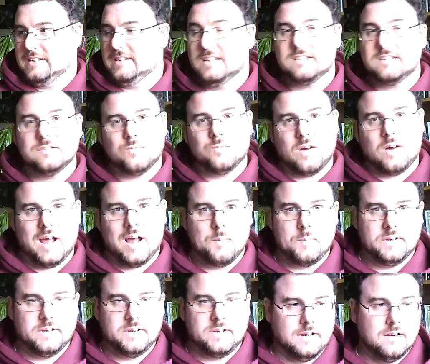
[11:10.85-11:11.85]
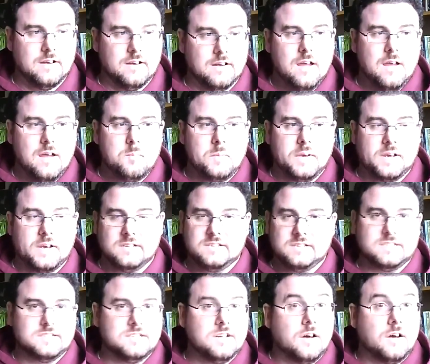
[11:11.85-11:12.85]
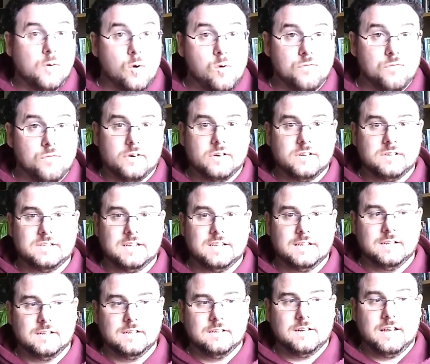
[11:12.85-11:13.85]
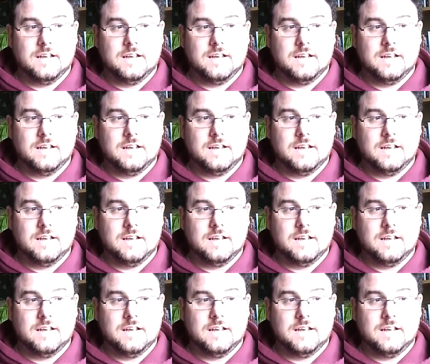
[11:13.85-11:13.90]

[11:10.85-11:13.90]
This is what happened here, because it's not over until